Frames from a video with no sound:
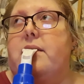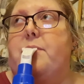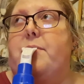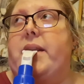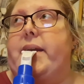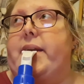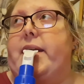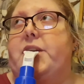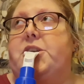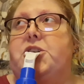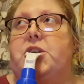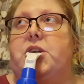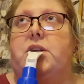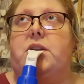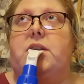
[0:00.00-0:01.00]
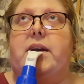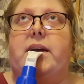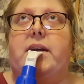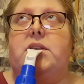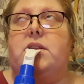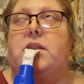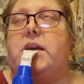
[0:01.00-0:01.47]
the medication
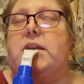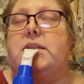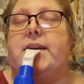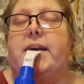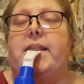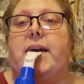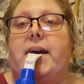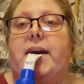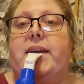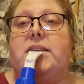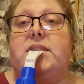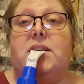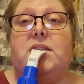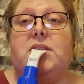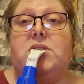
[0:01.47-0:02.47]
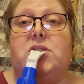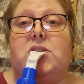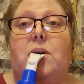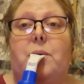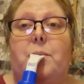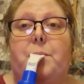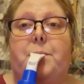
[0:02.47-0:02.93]
and things like that is going to
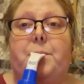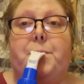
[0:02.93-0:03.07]
stop.